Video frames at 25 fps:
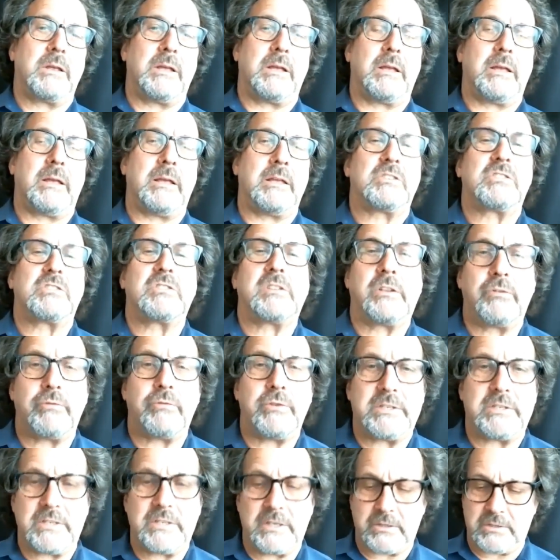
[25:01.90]
insulin
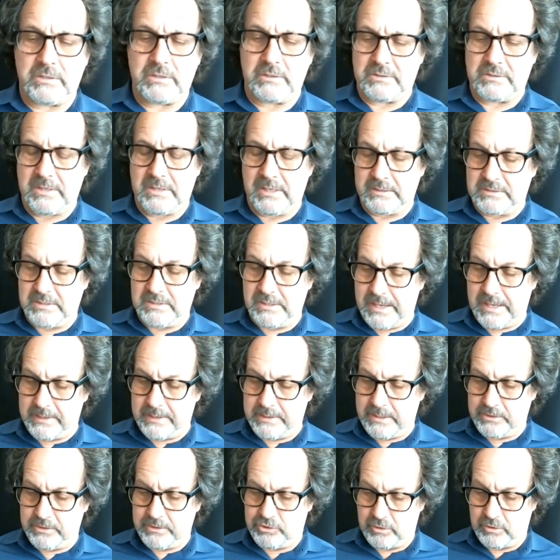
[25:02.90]
resistance, things of that
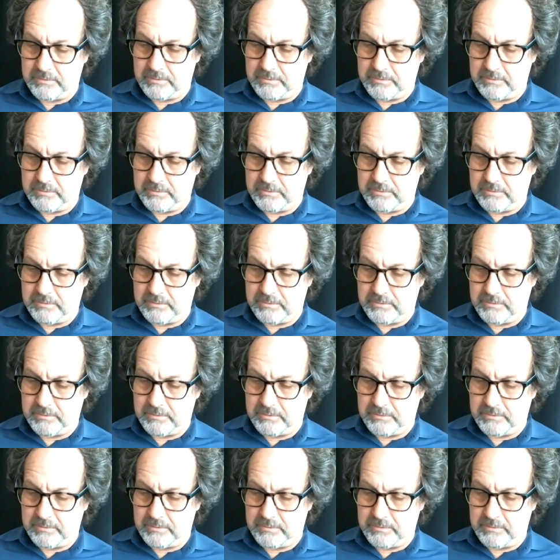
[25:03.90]
nature.